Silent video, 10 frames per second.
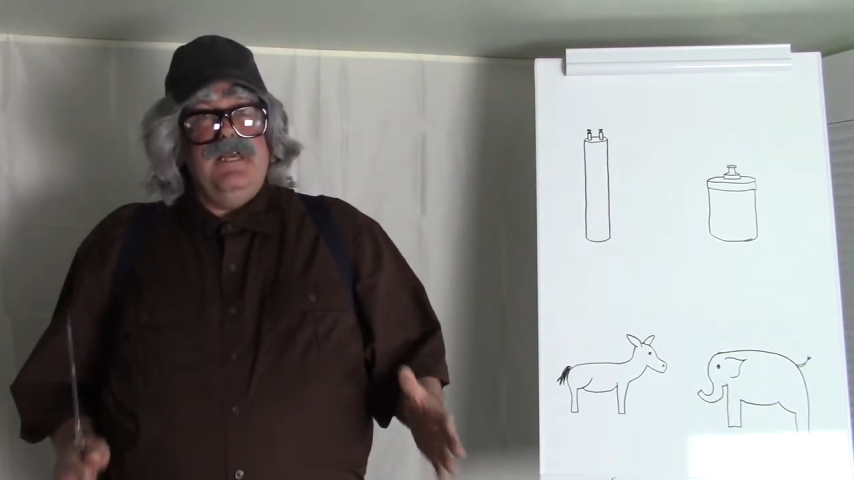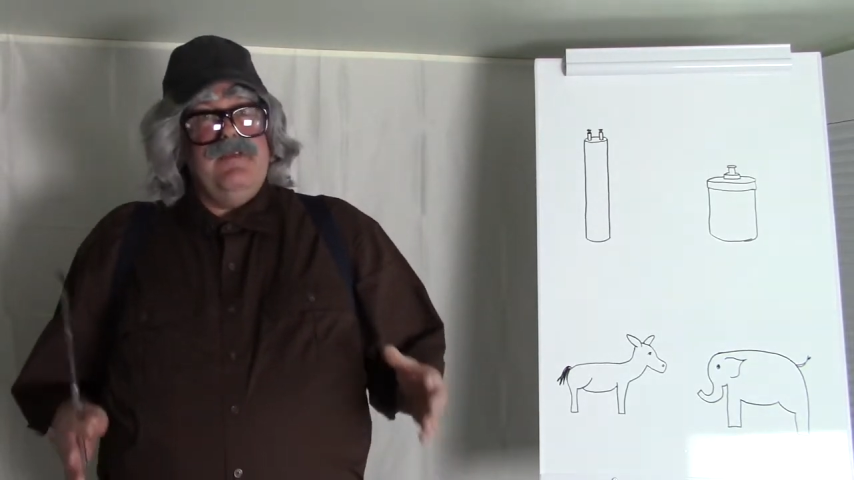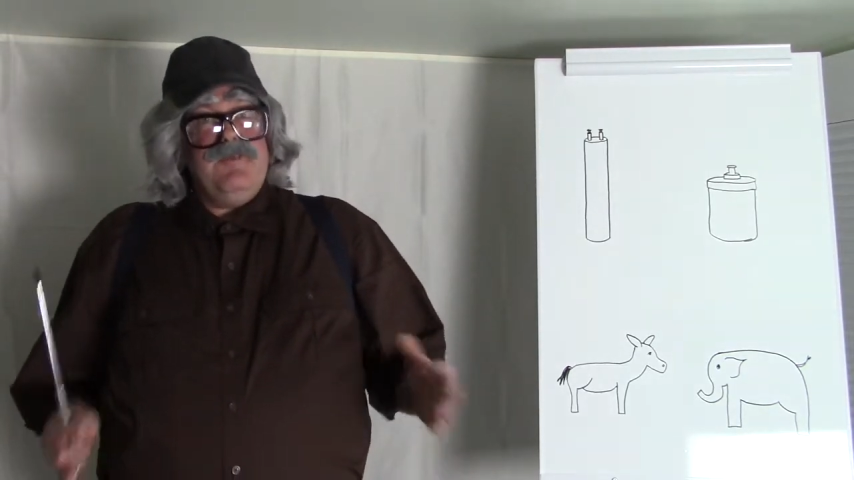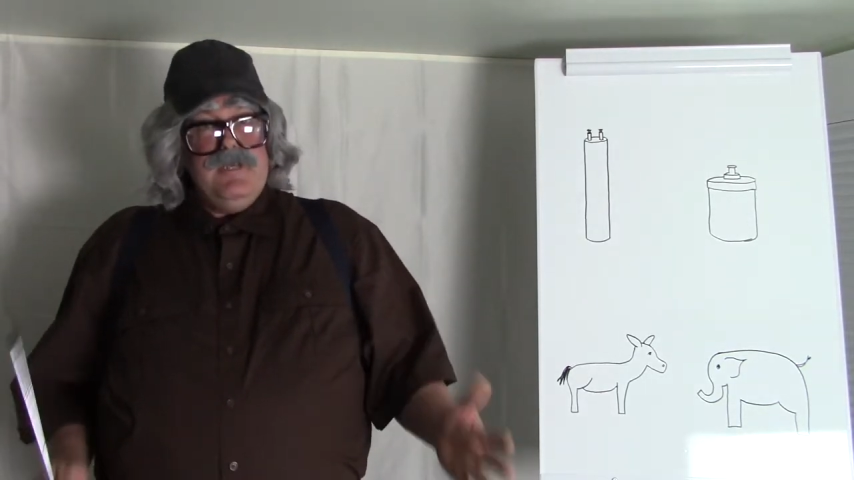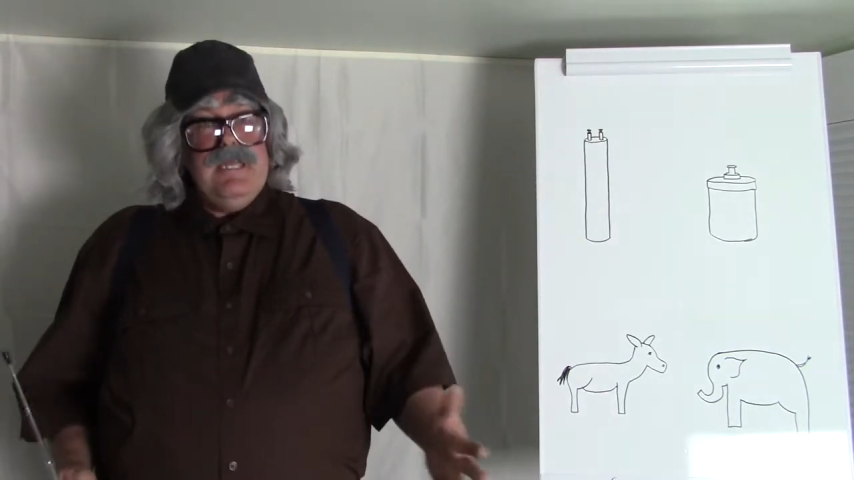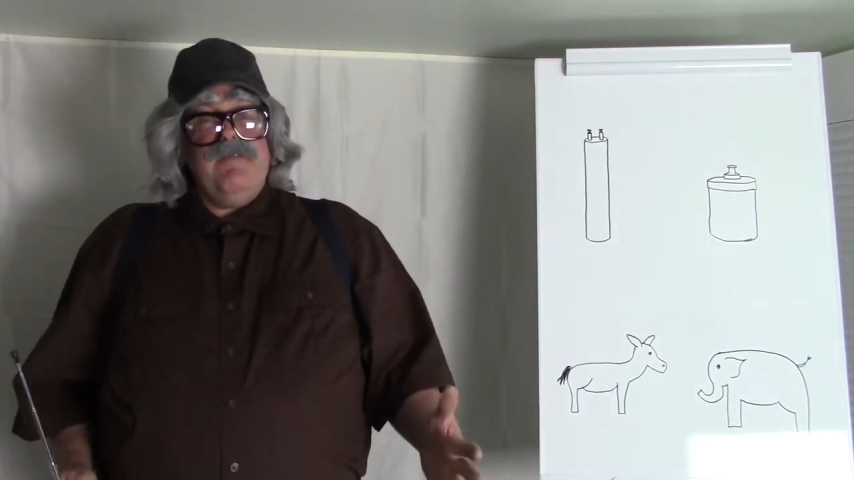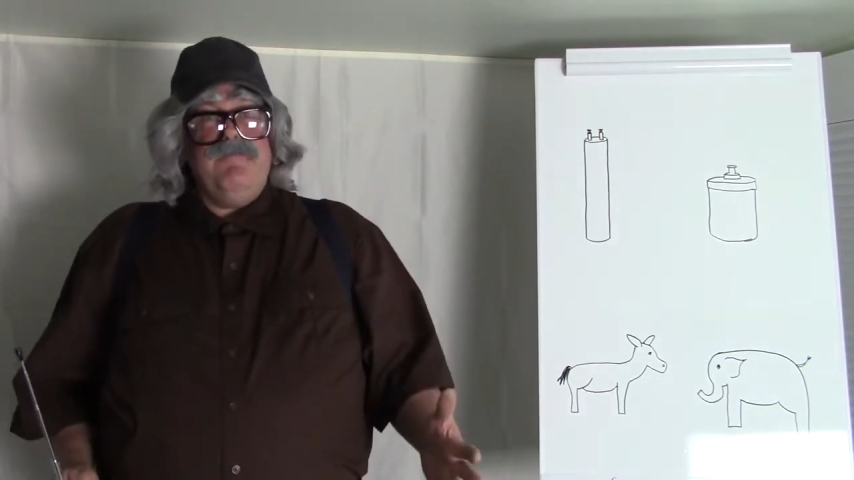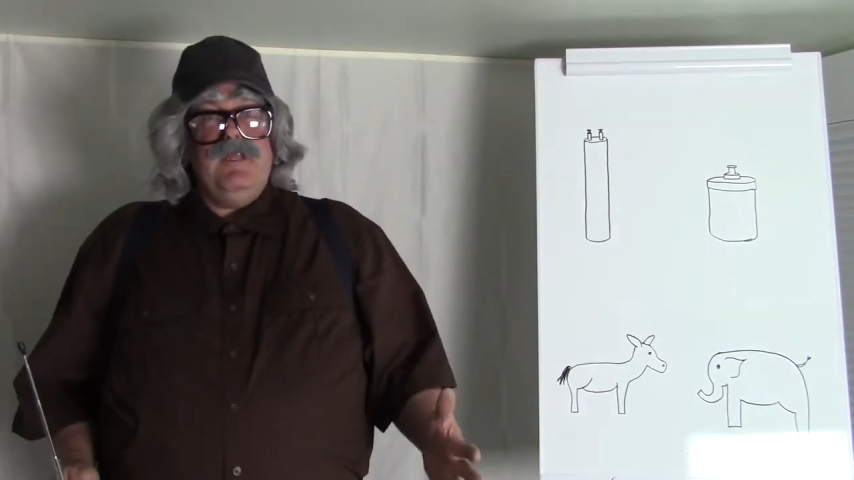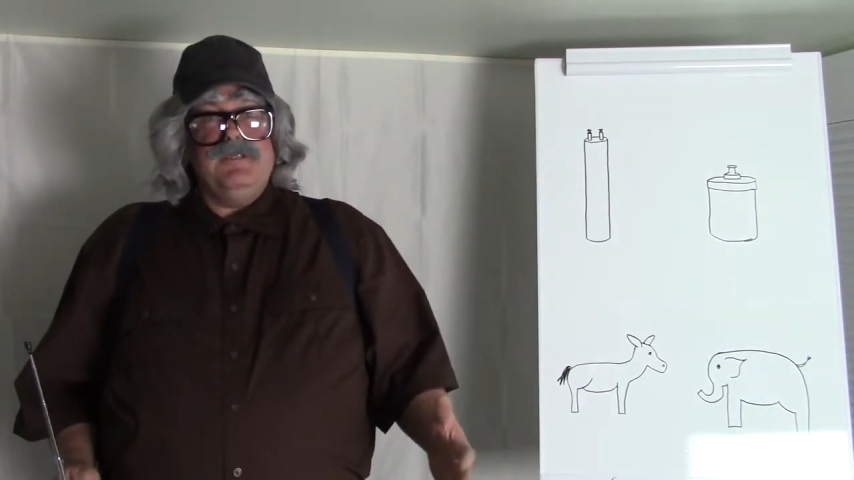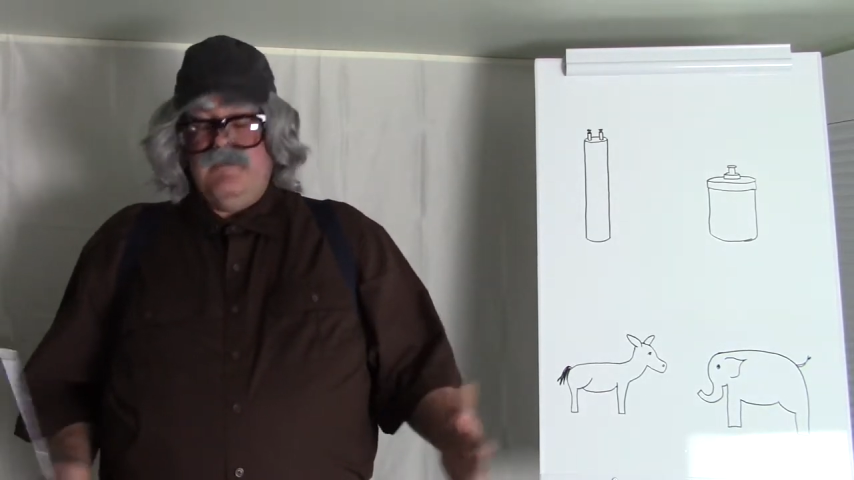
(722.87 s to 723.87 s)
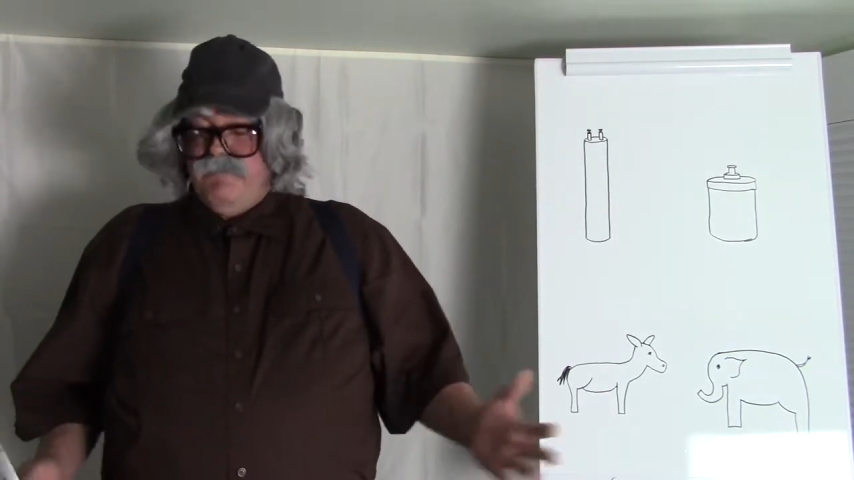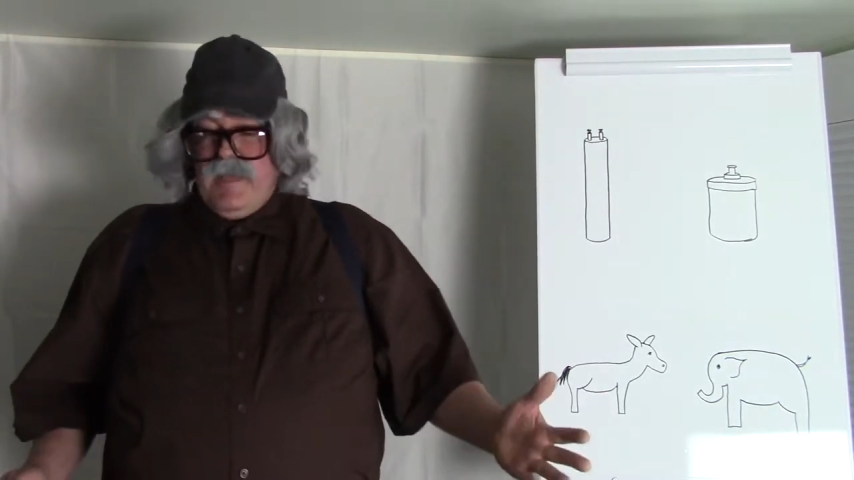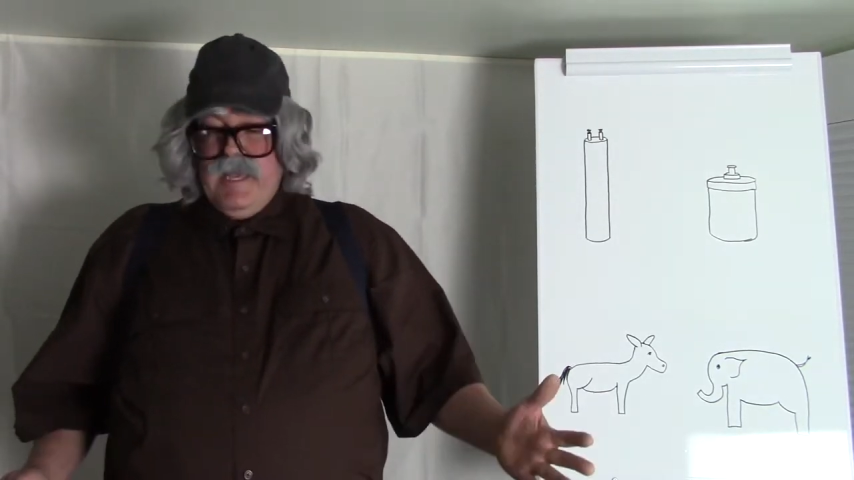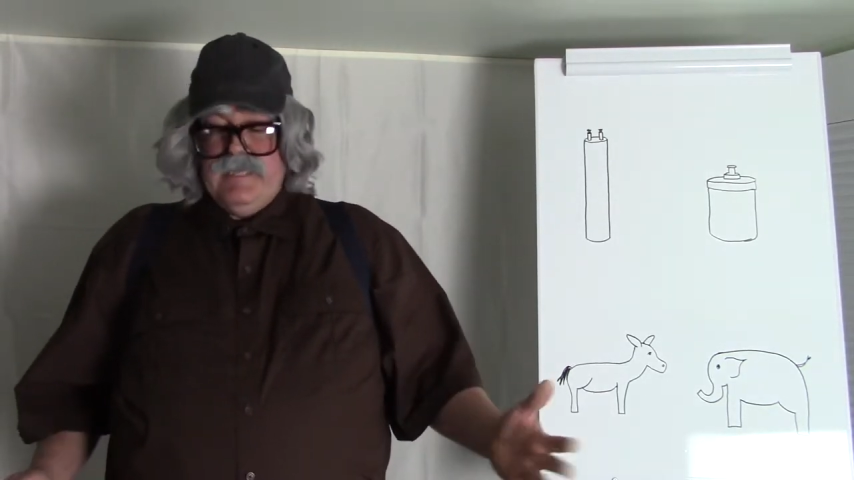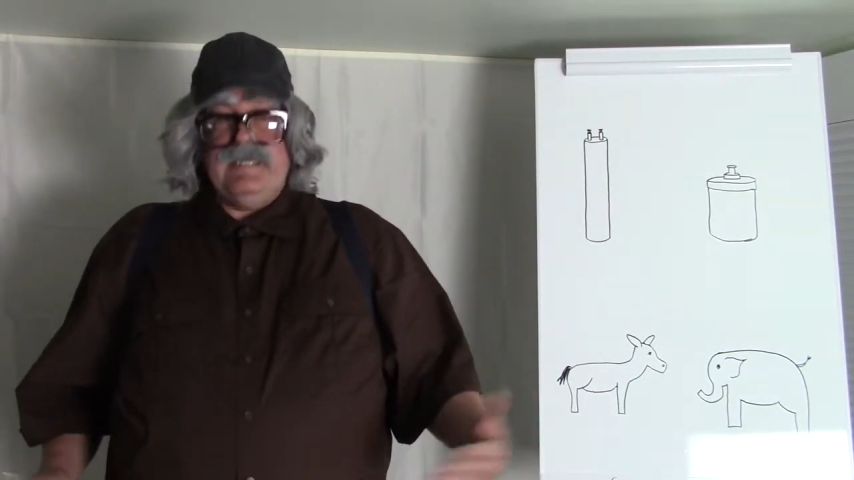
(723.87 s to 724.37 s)
And if you need a filter,
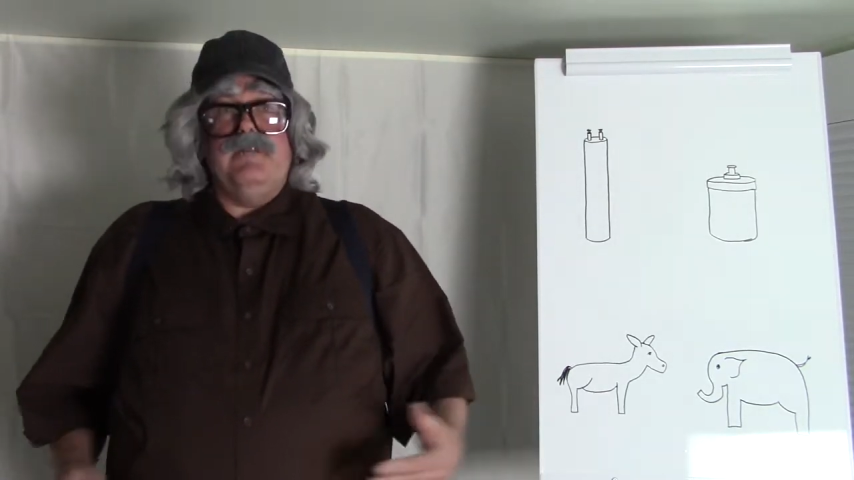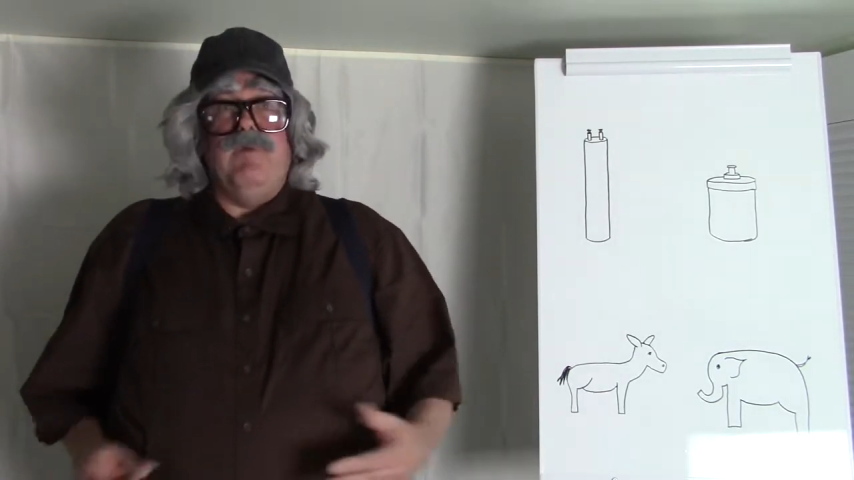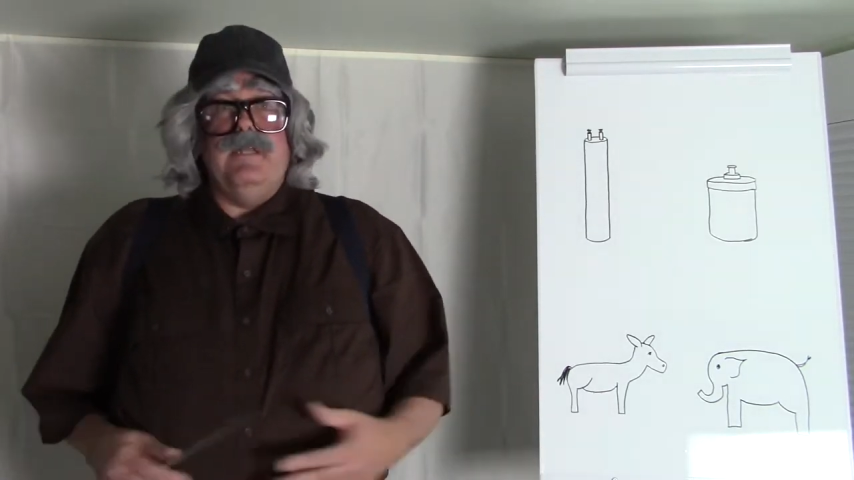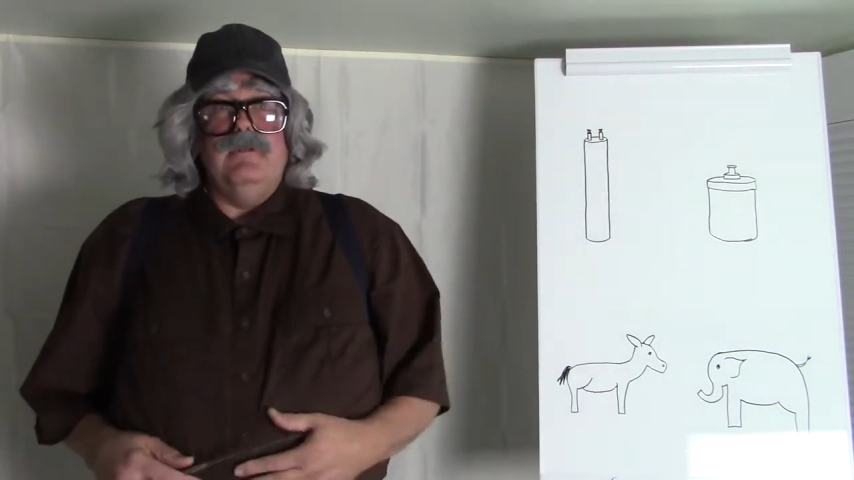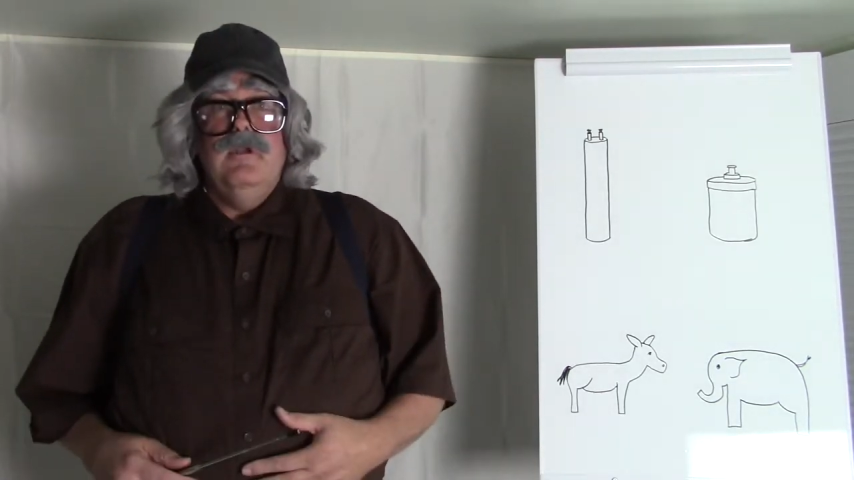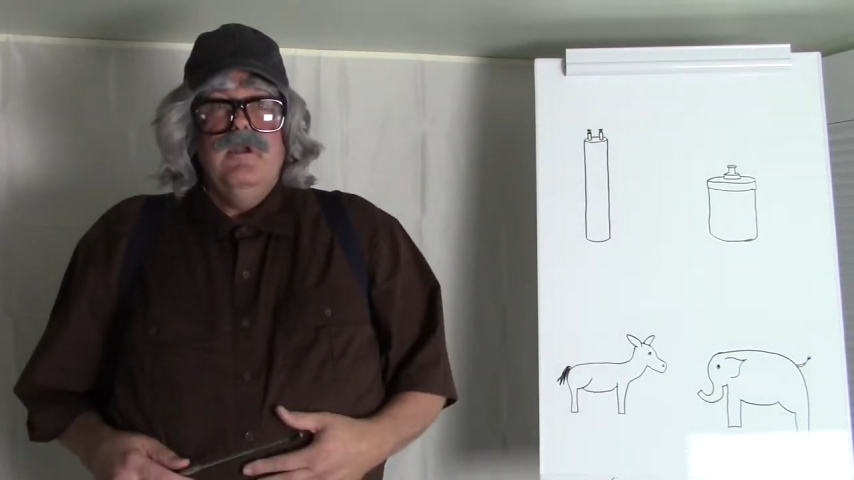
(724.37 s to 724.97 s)
fine, get one.